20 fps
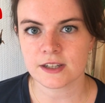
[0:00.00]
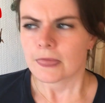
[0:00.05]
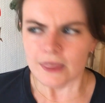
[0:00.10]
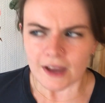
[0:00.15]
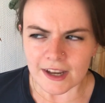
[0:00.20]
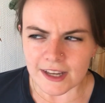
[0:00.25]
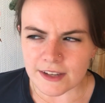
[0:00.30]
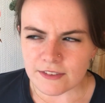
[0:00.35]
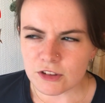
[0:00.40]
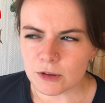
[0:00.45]

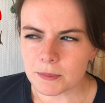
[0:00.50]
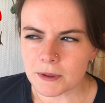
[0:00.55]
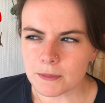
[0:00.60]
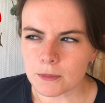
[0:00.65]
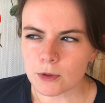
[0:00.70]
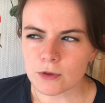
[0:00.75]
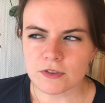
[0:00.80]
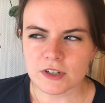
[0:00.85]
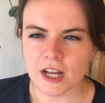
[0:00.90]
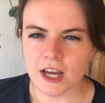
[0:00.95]
That gives a bit
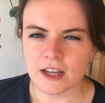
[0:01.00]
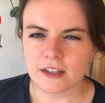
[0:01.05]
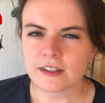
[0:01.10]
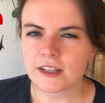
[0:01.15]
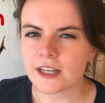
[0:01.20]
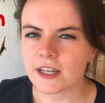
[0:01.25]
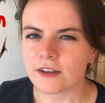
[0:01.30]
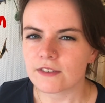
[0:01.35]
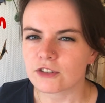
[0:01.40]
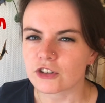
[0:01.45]
more of an
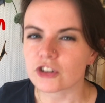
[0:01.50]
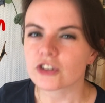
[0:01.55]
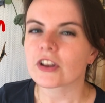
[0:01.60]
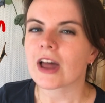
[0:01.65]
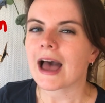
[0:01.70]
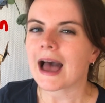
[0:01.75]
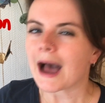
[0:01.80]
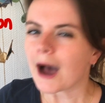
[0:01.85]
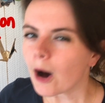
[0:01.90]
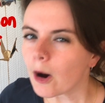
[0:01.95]
idea of just
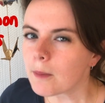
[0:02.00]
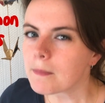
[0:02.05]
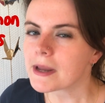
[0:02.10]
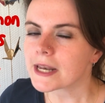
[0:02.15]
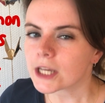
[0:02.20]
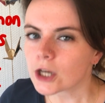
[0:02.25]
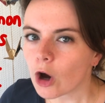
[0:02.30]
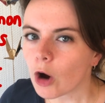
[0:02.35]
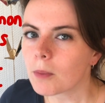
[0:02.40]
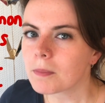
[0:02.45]
how
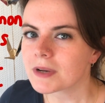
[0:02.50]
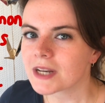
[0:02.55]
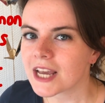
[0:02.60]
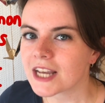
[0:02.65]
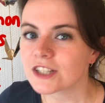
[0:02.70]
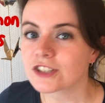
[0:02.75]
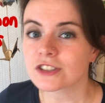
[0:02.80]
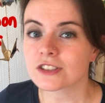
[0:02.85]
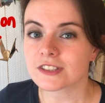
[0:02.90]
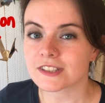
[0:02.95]
many
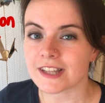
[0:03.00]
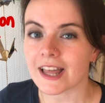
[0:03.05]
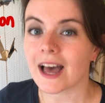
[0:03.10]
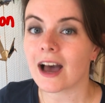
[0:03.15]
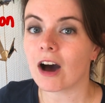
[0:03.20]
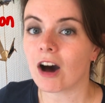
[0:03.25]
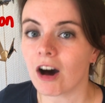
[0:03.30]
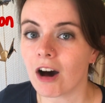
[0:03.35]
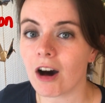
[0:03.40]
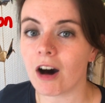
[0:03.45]
combinations
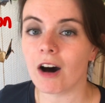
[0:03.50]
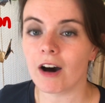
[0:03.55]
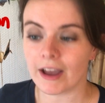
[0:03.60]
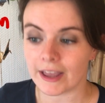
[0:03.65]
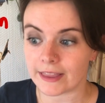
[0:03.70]
there are